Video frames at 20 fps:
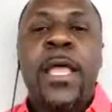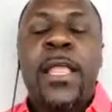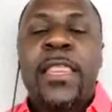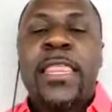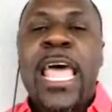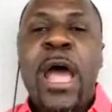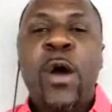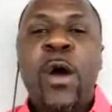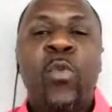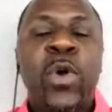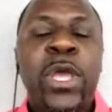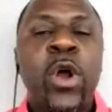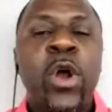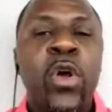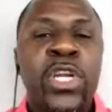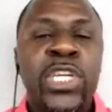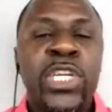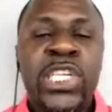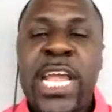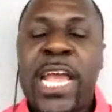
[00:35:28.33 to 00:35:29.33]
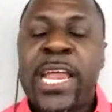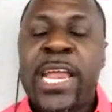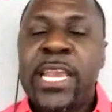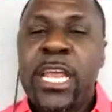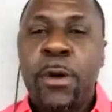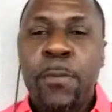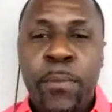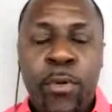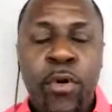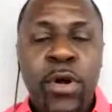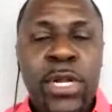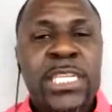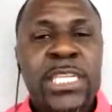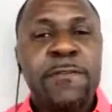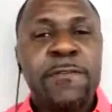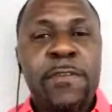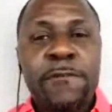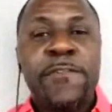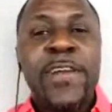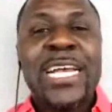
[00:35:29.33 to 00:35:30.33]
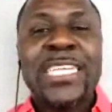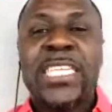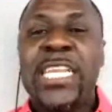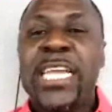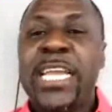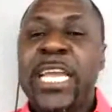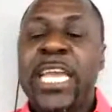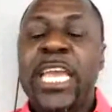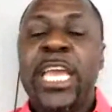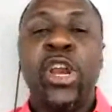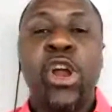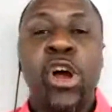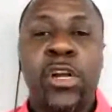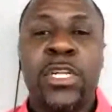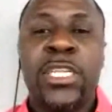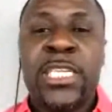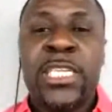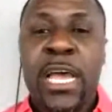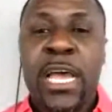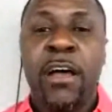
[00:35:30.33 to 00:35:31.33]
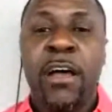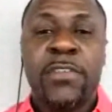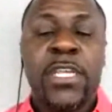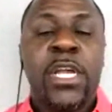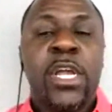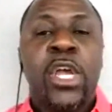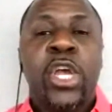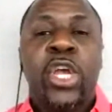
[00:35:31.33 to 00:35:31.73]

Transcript: that we don't understand the importance of investing in ourselves.